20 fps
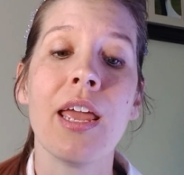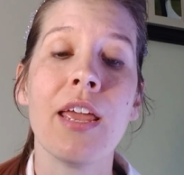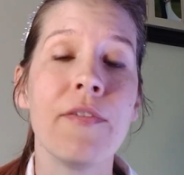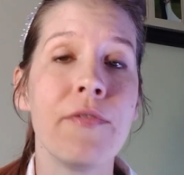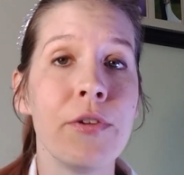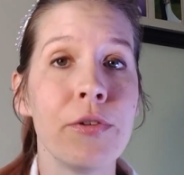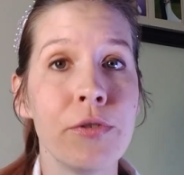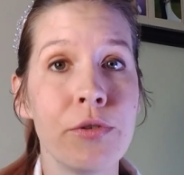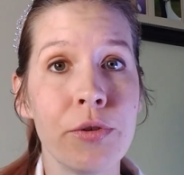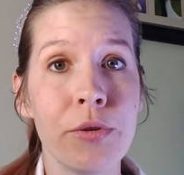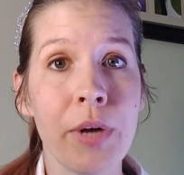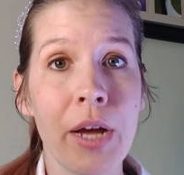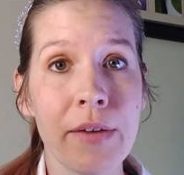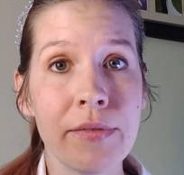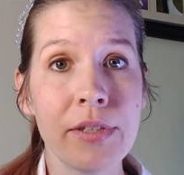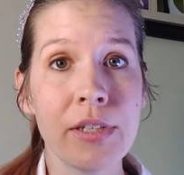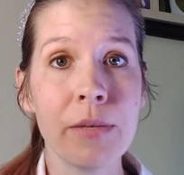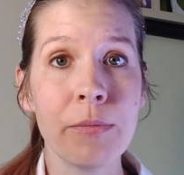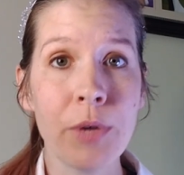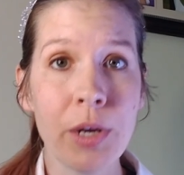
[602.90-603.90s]
if you do have
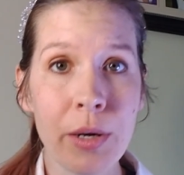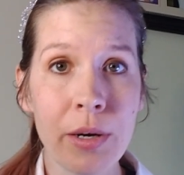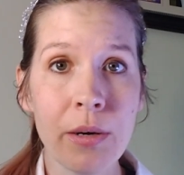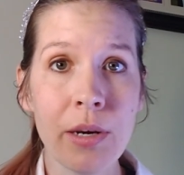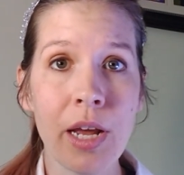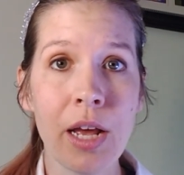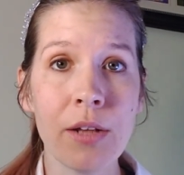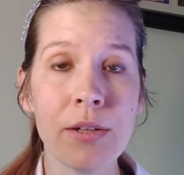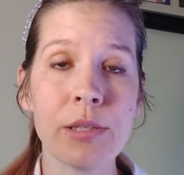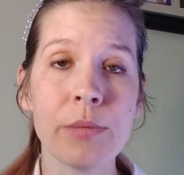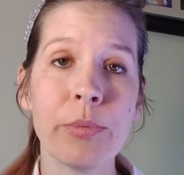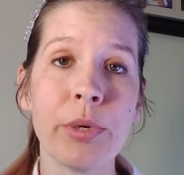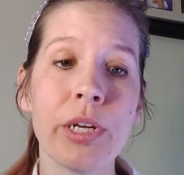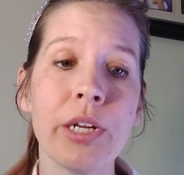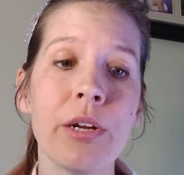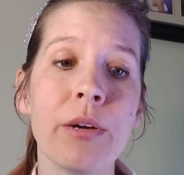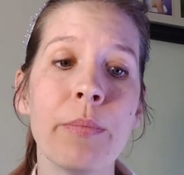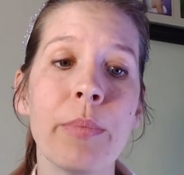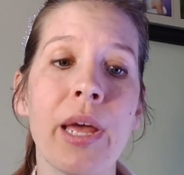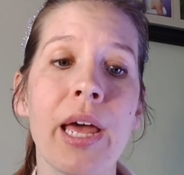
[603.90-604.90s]
someone else
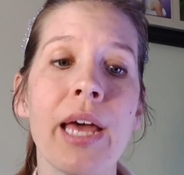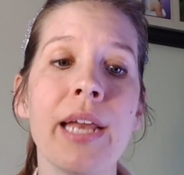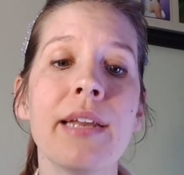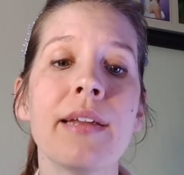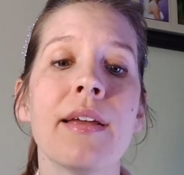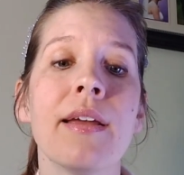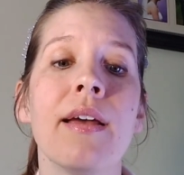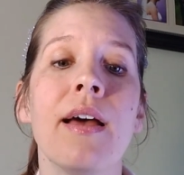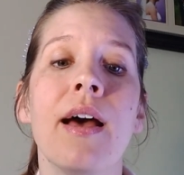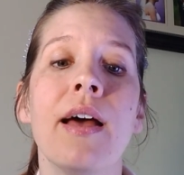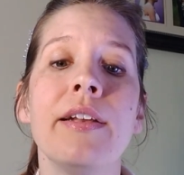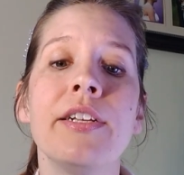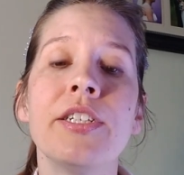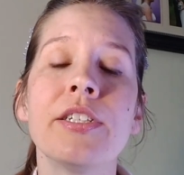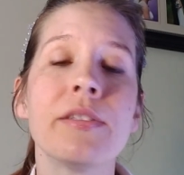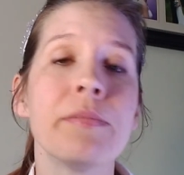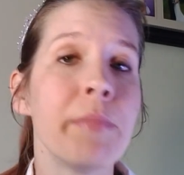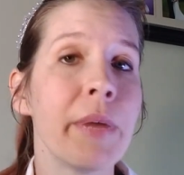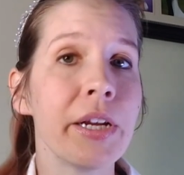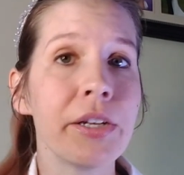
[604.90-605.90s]
bring your pet,
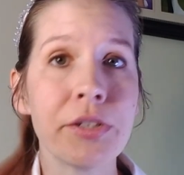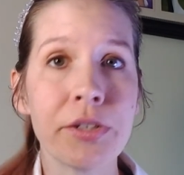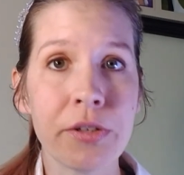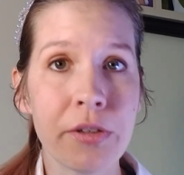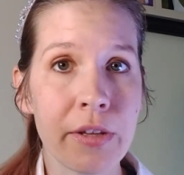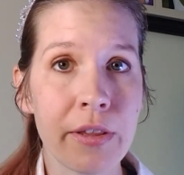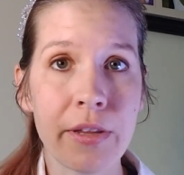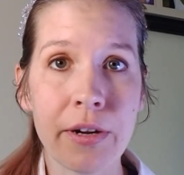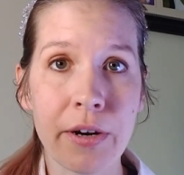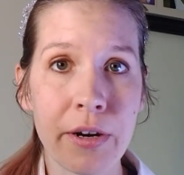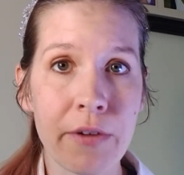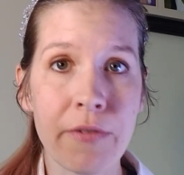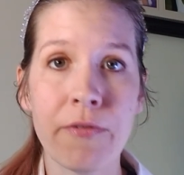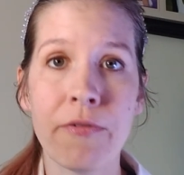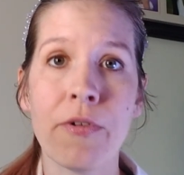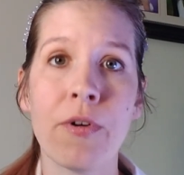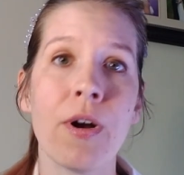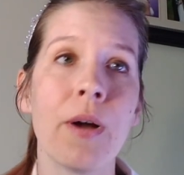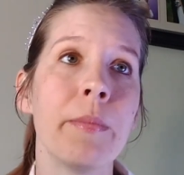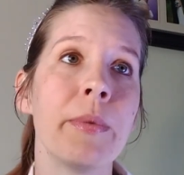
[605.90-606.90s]
just make sure that they're
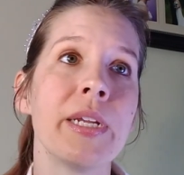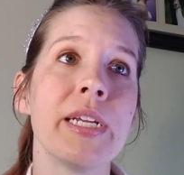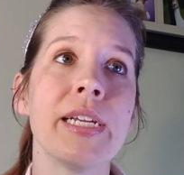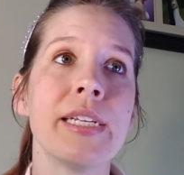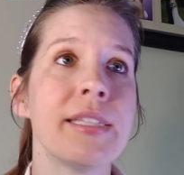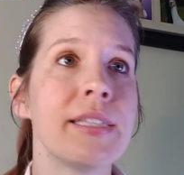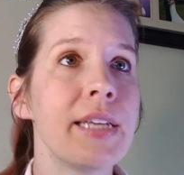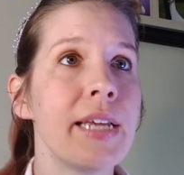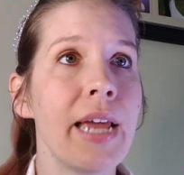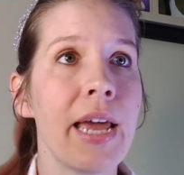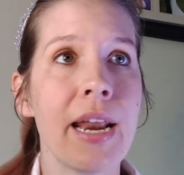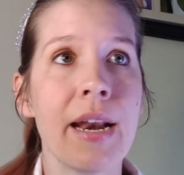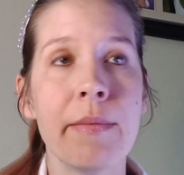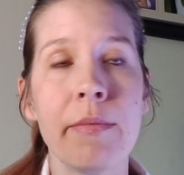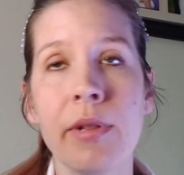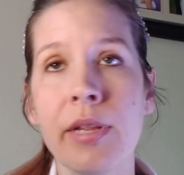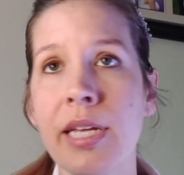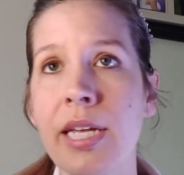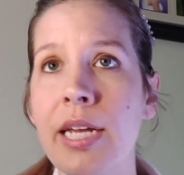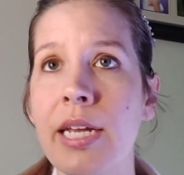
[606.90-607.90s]
informed. Is the
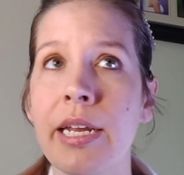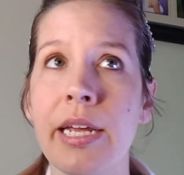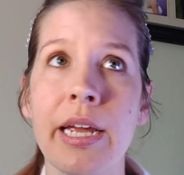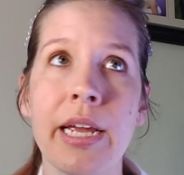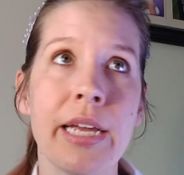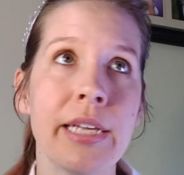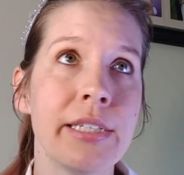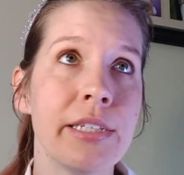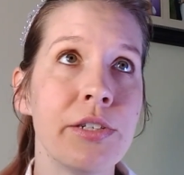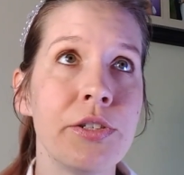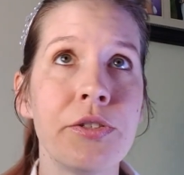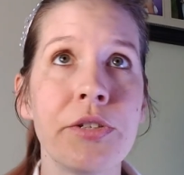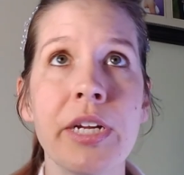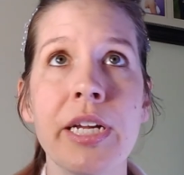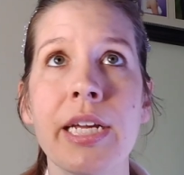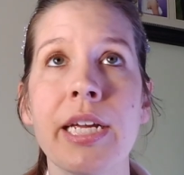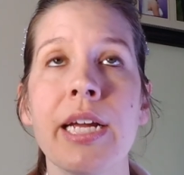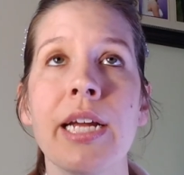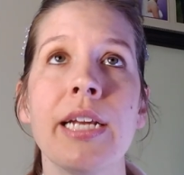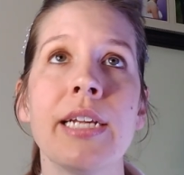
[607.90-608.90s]
animal eating? Is it
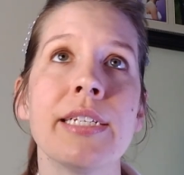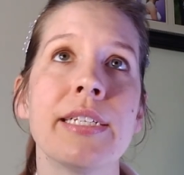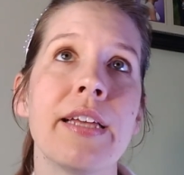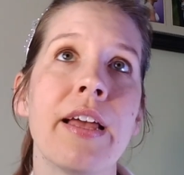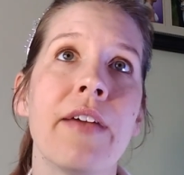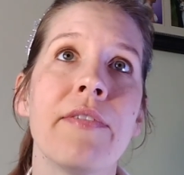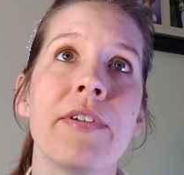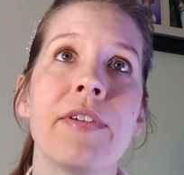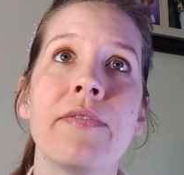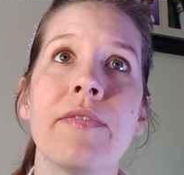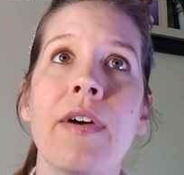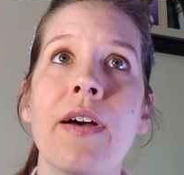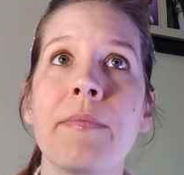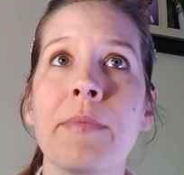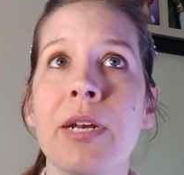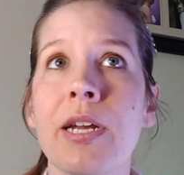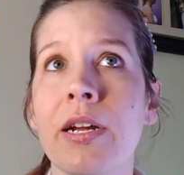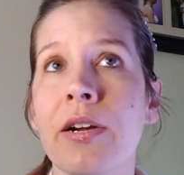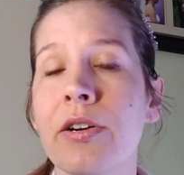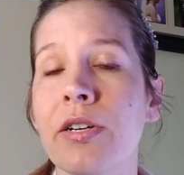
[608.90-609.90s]
drinking? Is it having
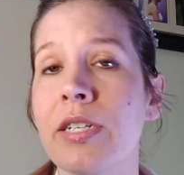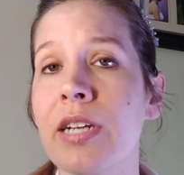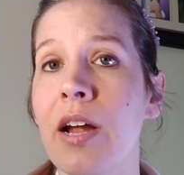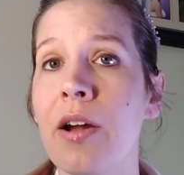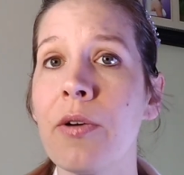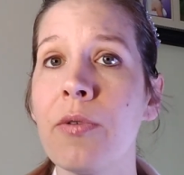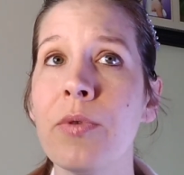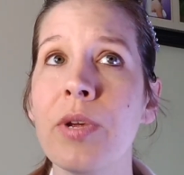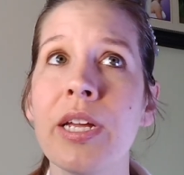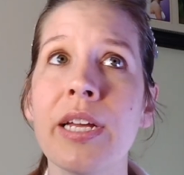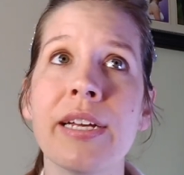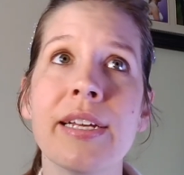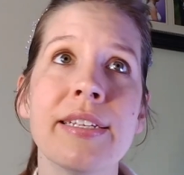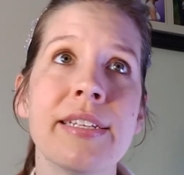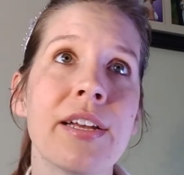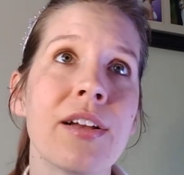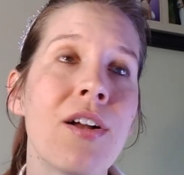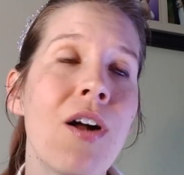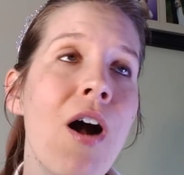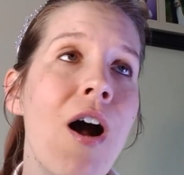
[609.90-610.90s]
vomiting or diarrhea?
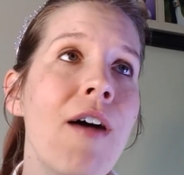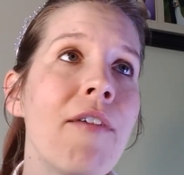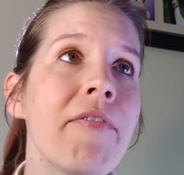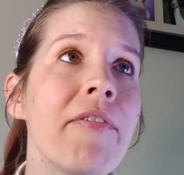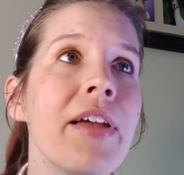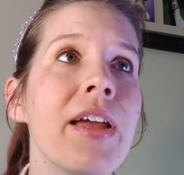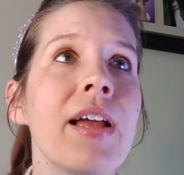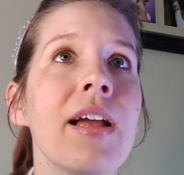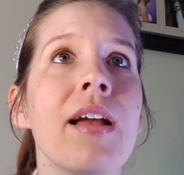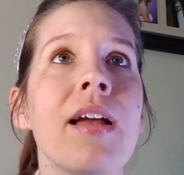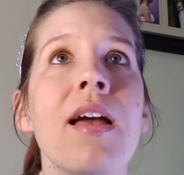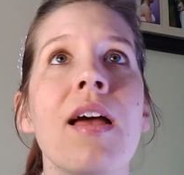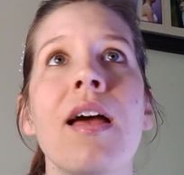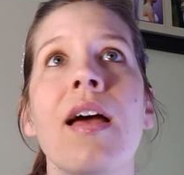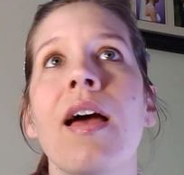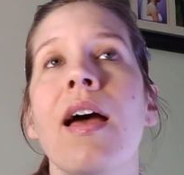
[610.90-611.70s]
Is it coughing?